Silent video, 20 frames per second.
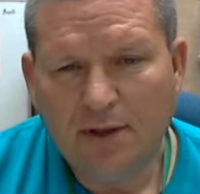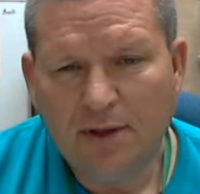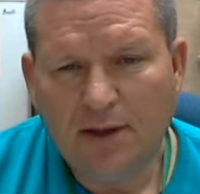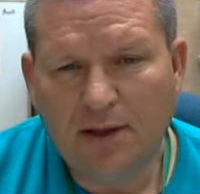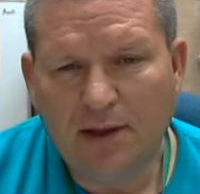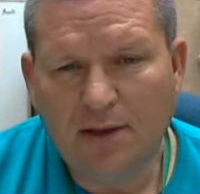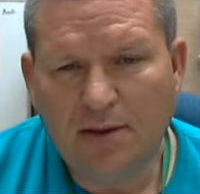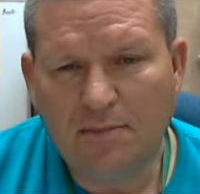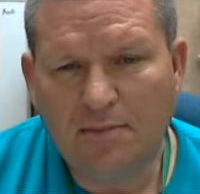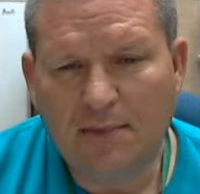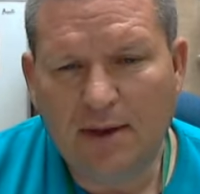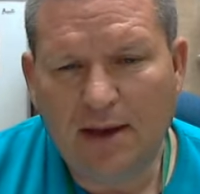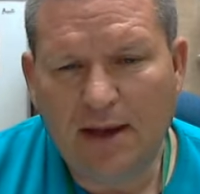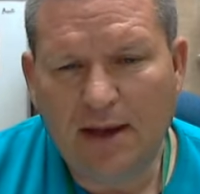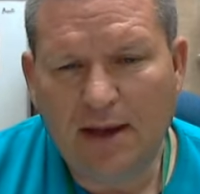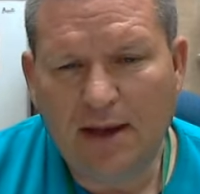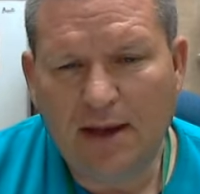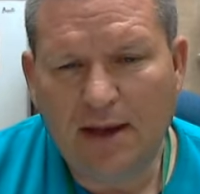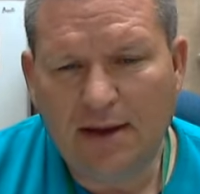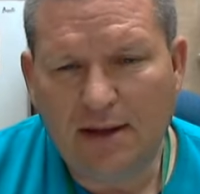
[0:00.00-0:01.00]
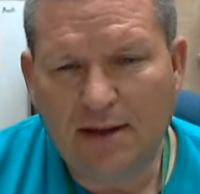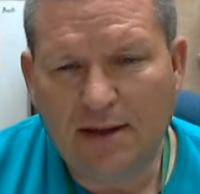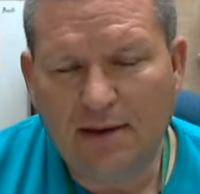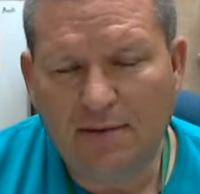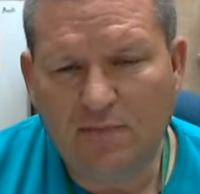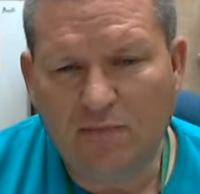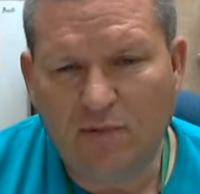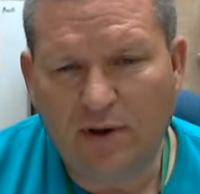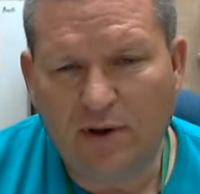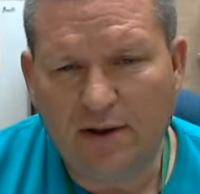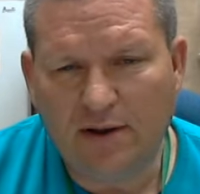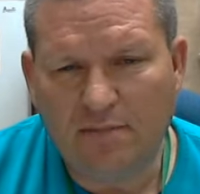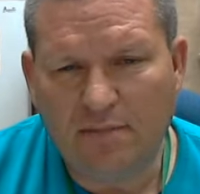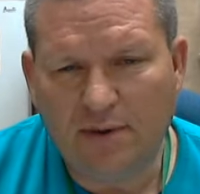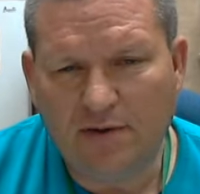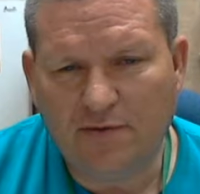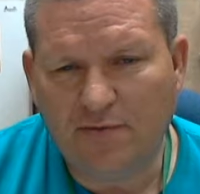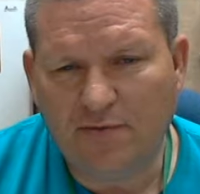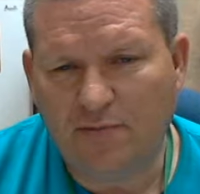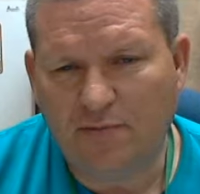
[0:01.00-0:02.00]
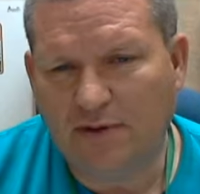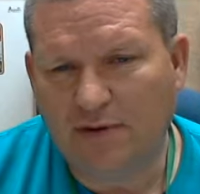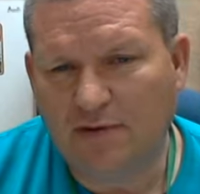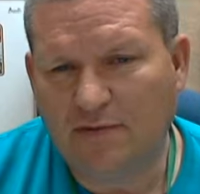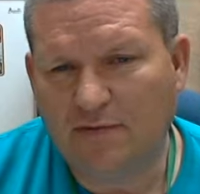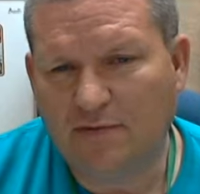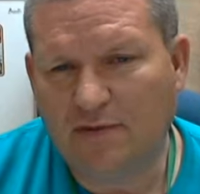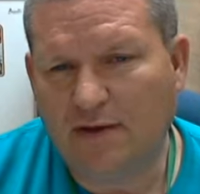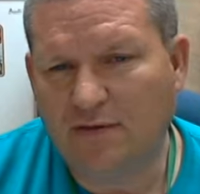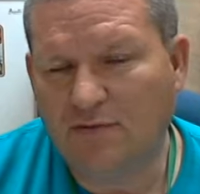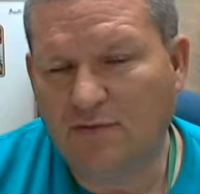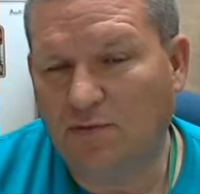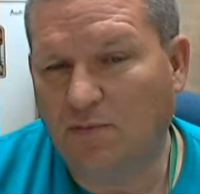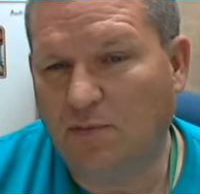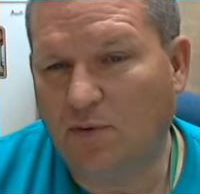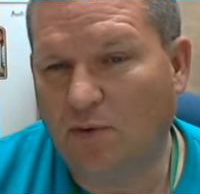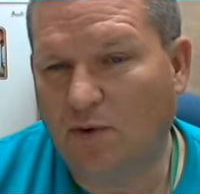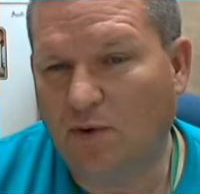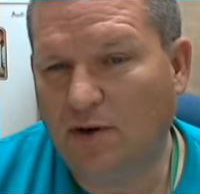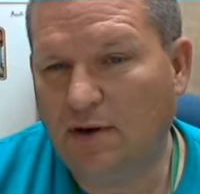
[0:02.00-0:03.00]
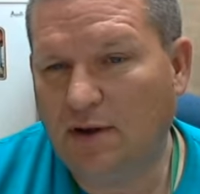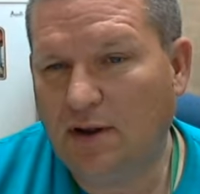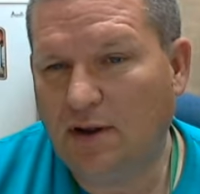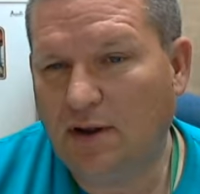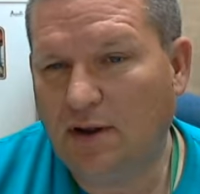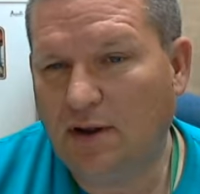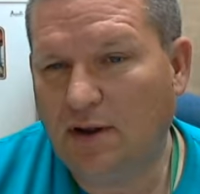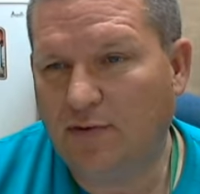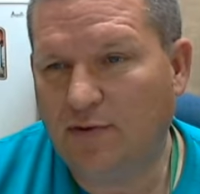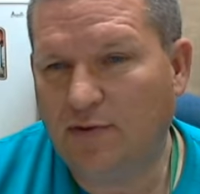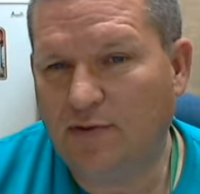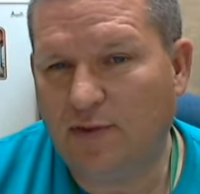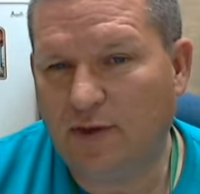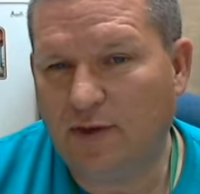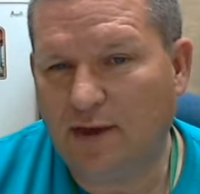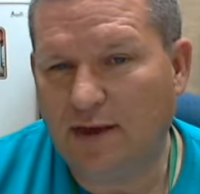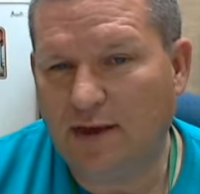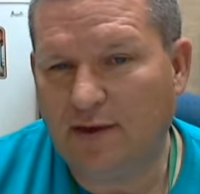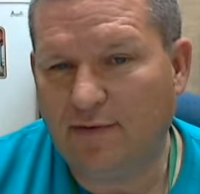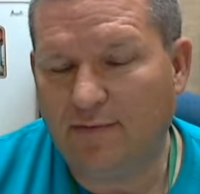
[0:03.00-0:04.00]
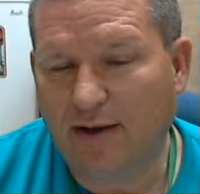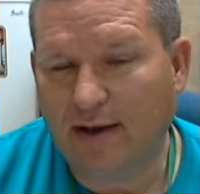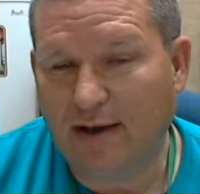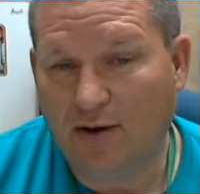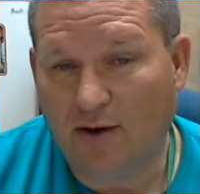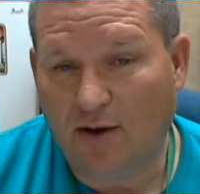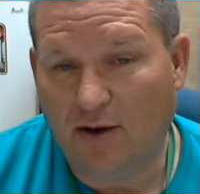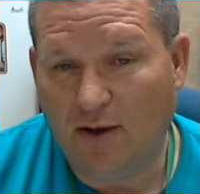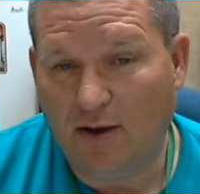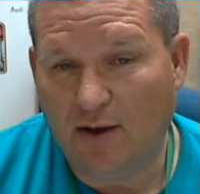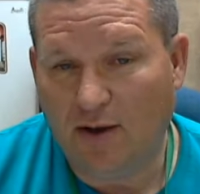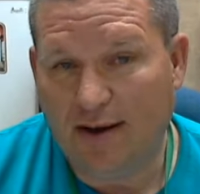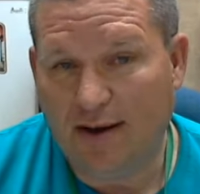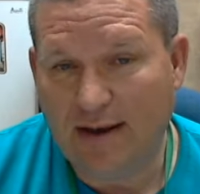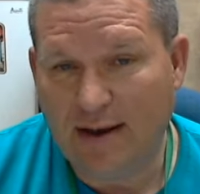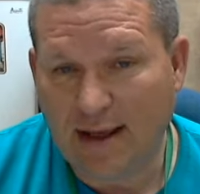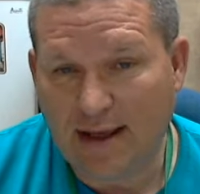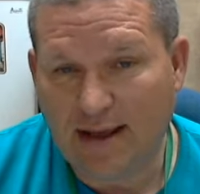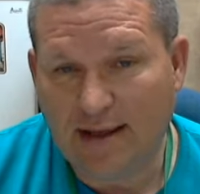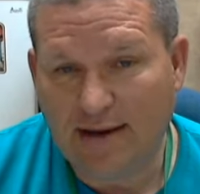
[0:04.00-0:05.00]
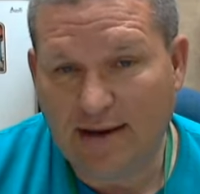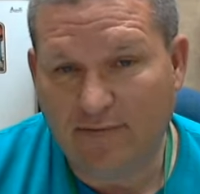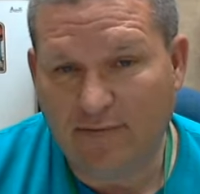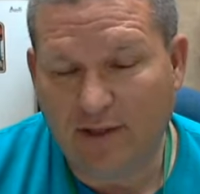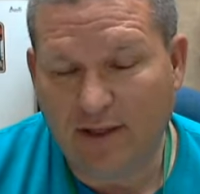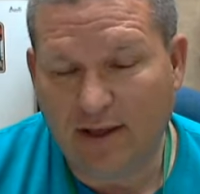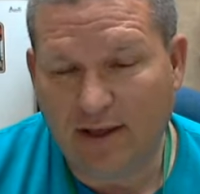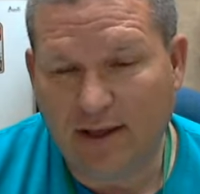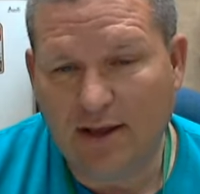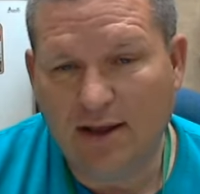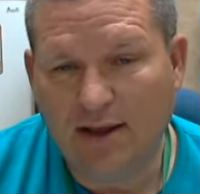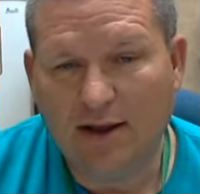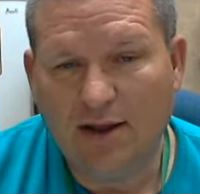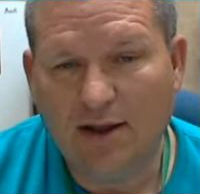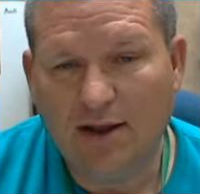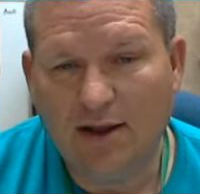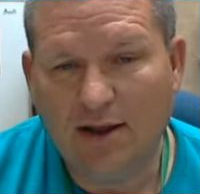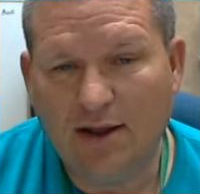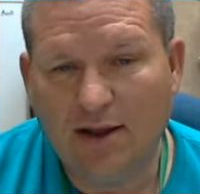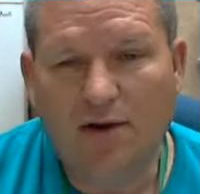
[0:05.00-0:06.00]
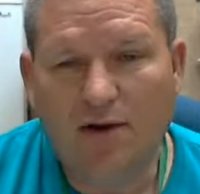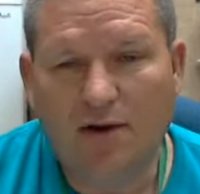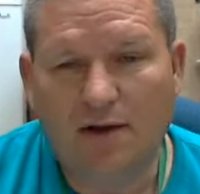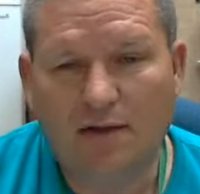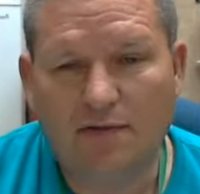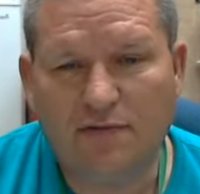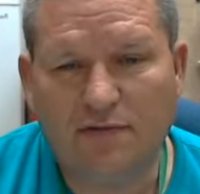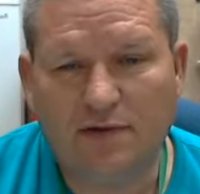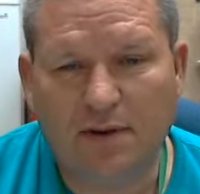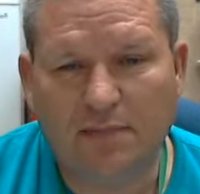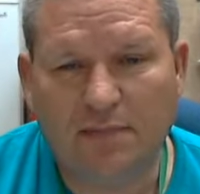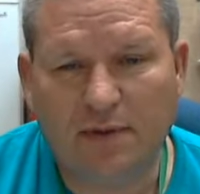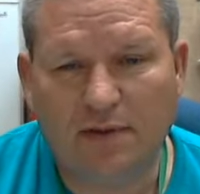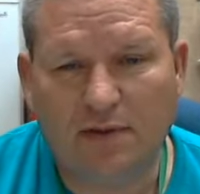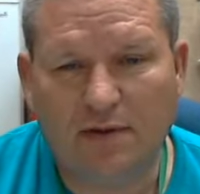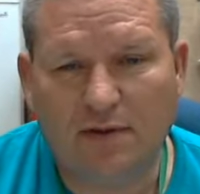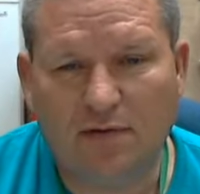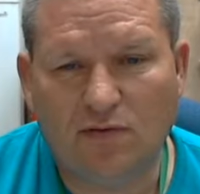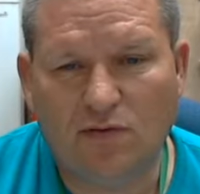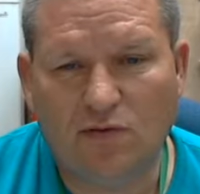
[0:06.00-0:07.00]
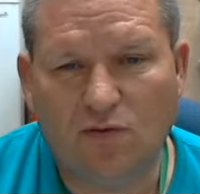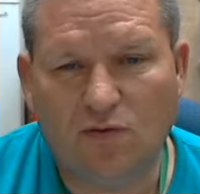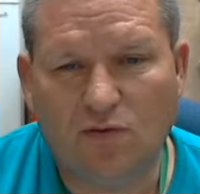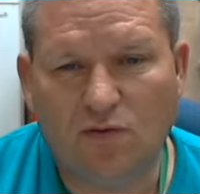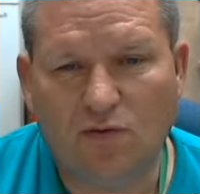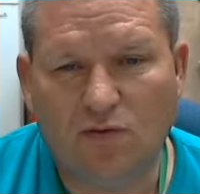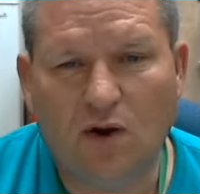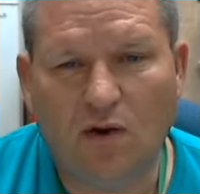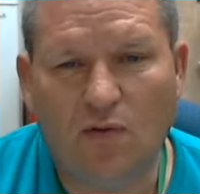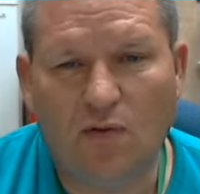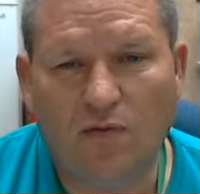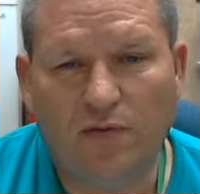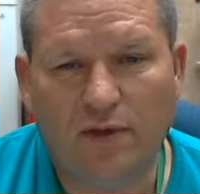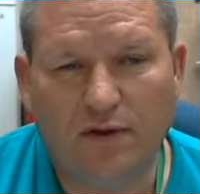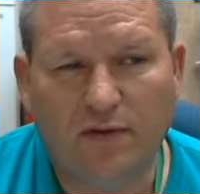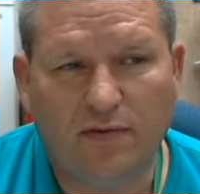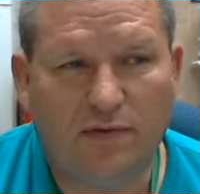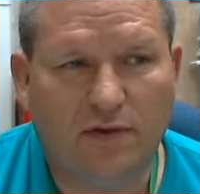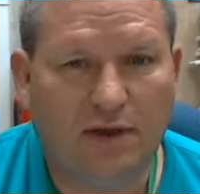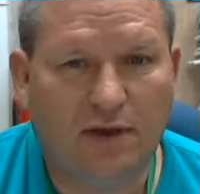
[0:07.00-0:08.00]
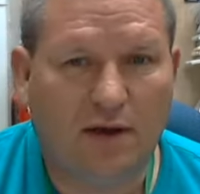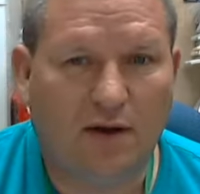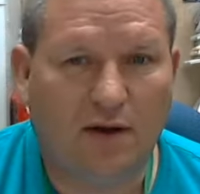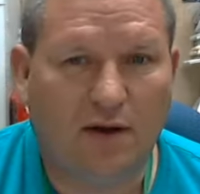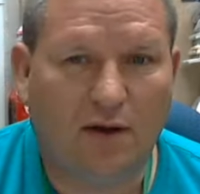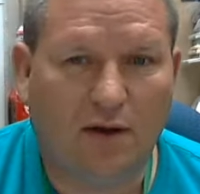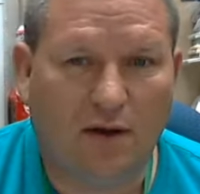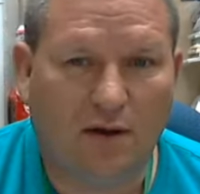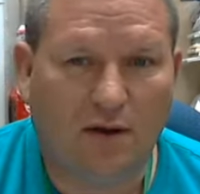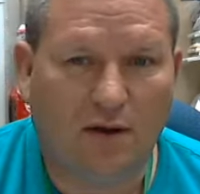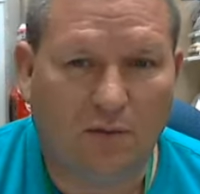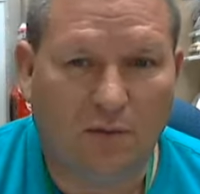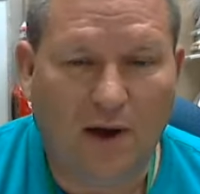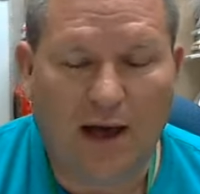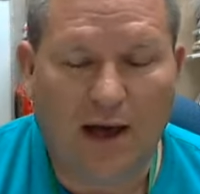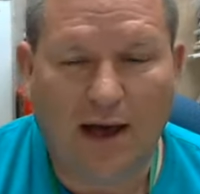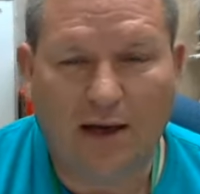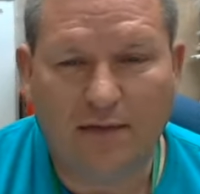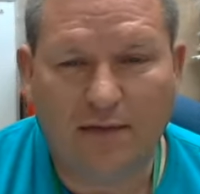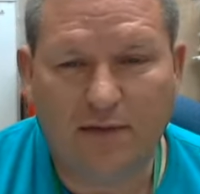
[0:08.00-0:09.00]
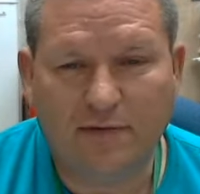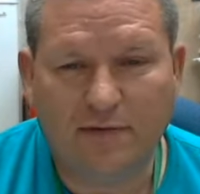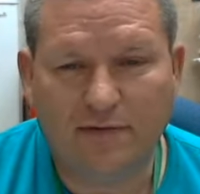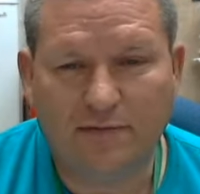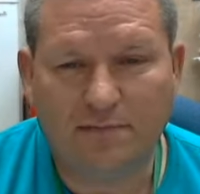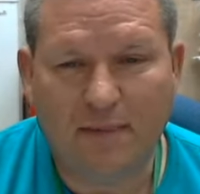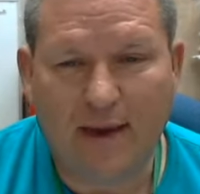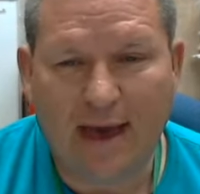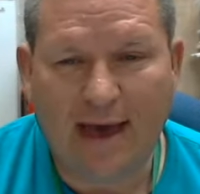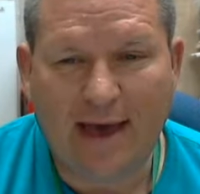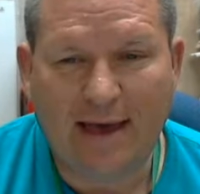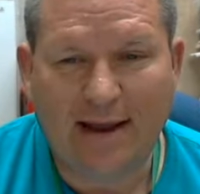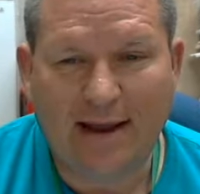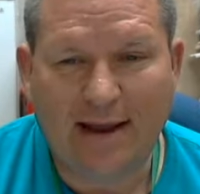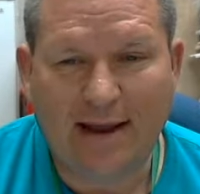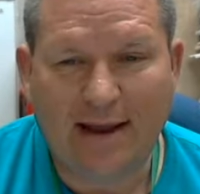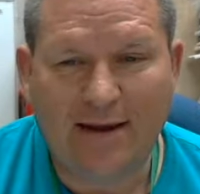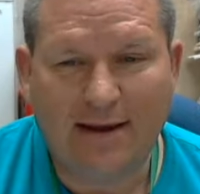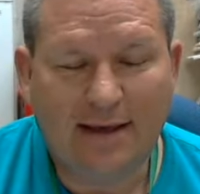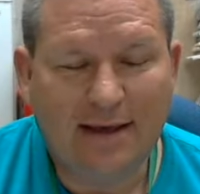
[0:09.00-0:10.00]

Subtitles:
I did want to mention with the discussion board, don't ever think if I comment negatively on something that you wrote, don't think, oh, wow, this is bad, and